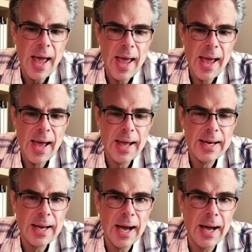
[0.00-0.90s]

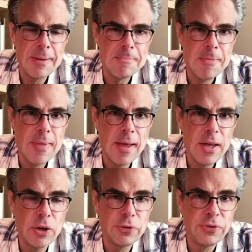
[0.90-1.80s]
And
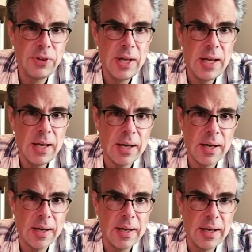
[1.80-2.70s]
you'll see
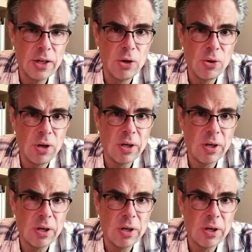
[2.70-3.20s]
in Google